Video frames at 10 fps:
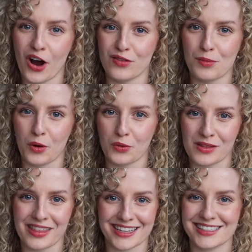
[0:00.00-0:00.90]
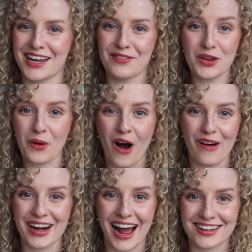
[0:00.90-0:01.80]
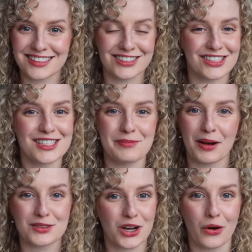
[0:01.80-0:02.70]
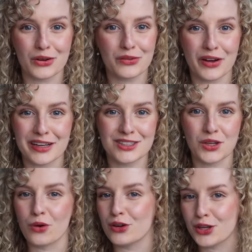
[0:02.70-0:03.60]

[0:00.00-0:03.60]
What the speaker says: overboard with this. If you are an actor just about to go on your first tour,